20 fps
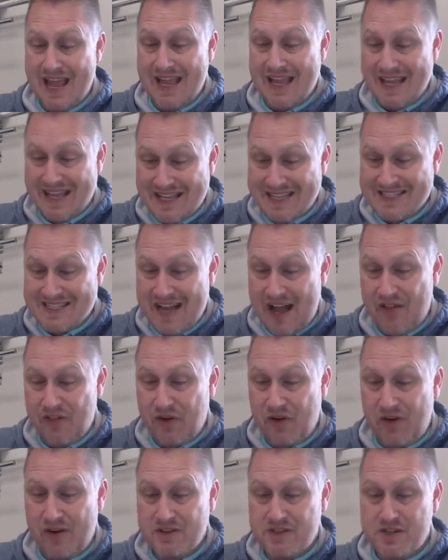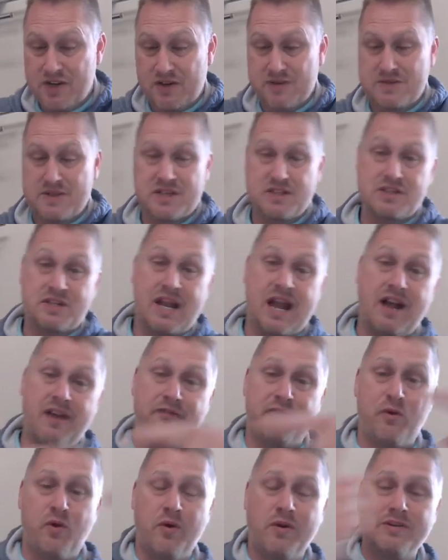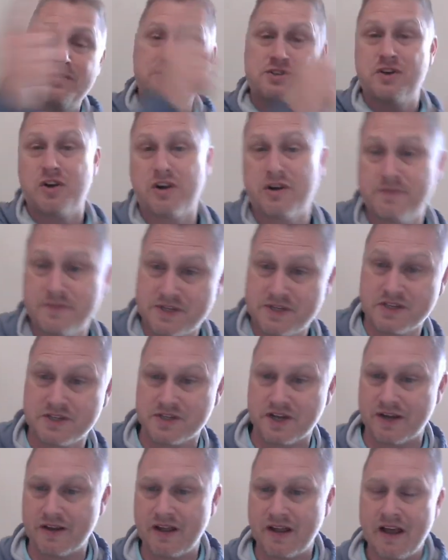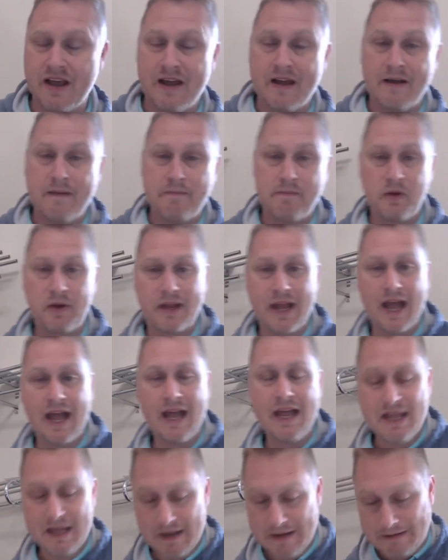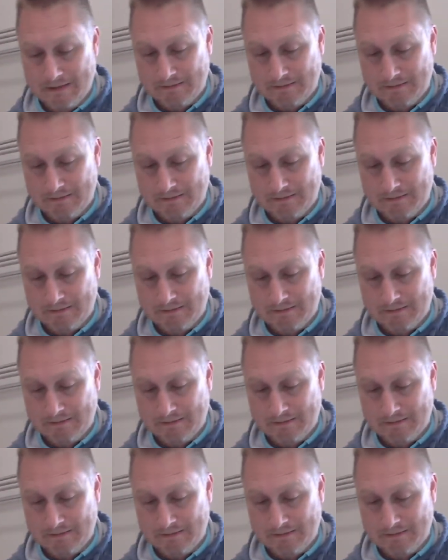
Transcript: Hey, is not their own circumcision counted for circumcision? Okay?